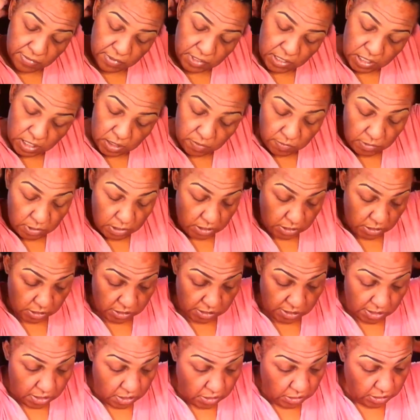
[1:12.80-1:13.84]
and I'm going to
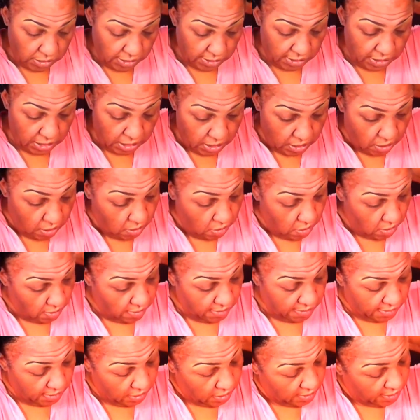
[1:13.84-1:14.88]
start to layer
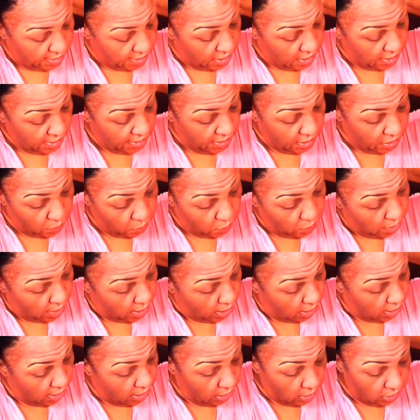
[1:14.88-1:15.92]
the
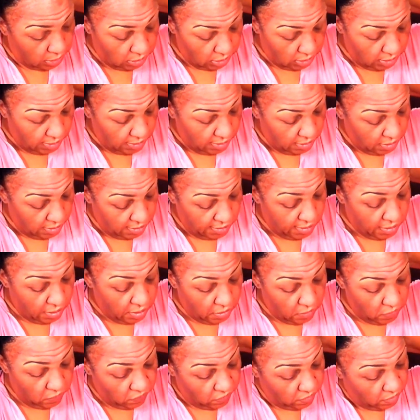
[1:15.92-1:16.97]
product
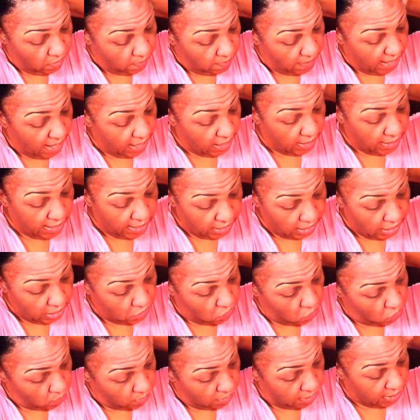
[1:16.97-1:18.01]
from the back like I
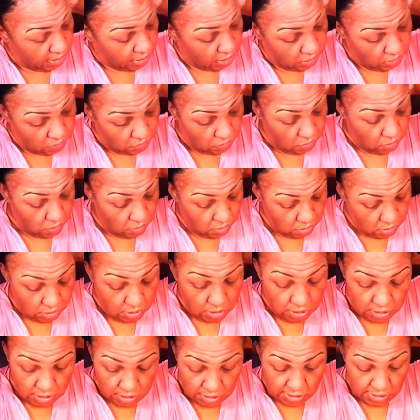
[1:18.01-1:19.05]
normally do.
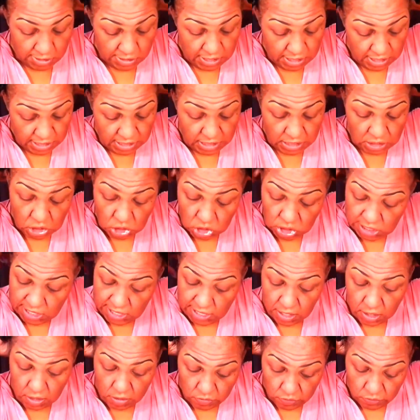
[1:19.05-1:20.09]
Now this
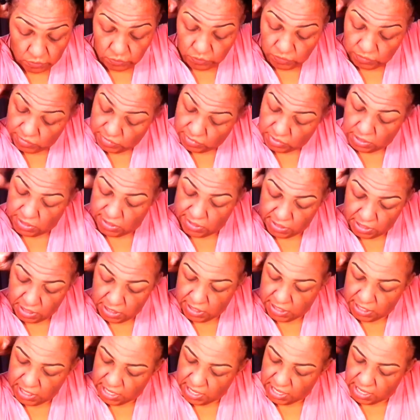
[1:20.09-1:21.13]
gel
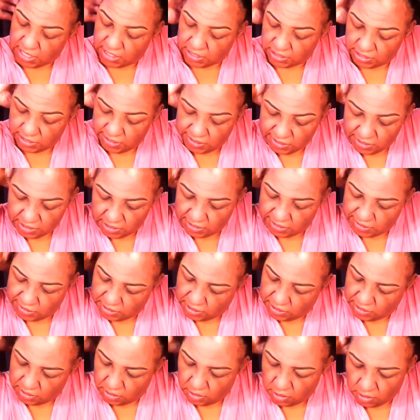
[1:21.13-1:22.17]
is
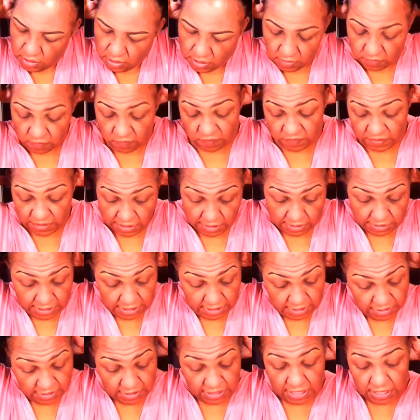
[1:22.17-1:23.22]
fairly
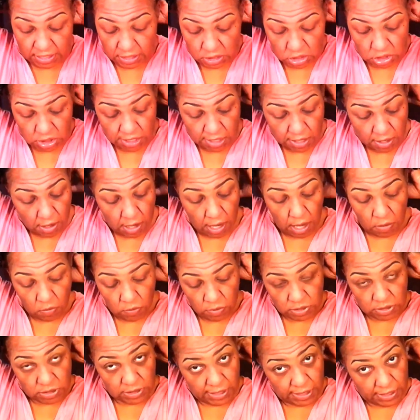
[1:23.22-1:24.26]
thick gel. I
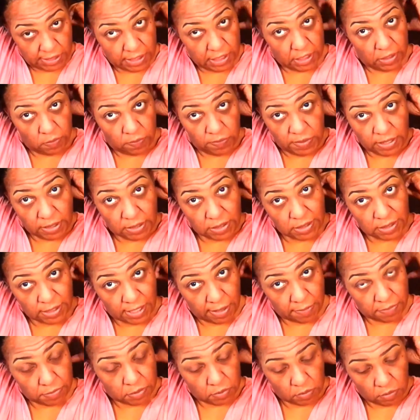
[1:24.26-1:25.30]
was a little bit
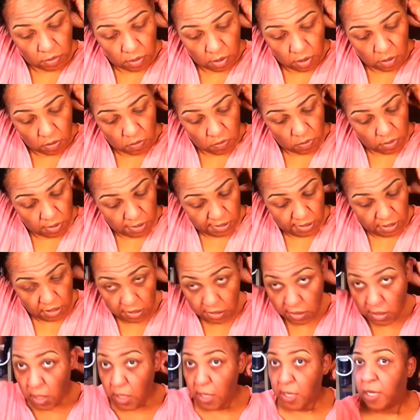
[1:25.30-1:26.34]
skeptical
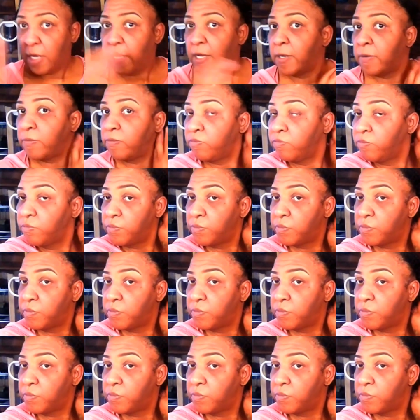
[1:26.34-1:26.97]
um,